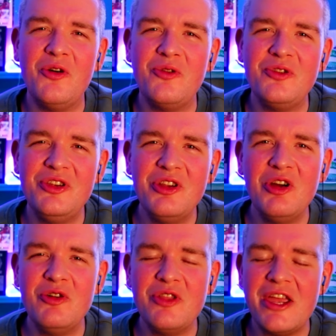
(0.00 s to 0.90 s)
You
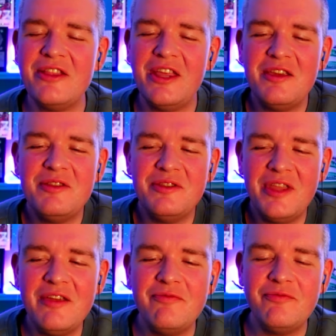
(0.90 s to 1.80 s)
know, they
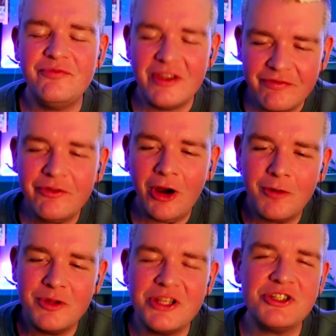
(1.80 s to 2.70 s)
f with
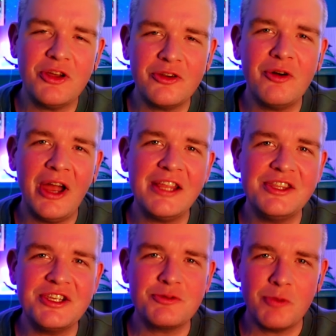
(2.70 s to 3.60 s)
each other like
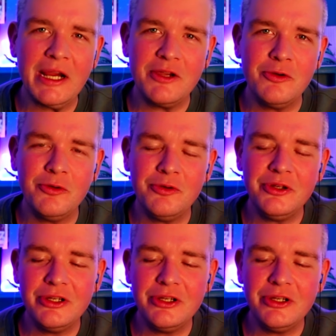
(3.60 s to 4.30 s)
this regularly.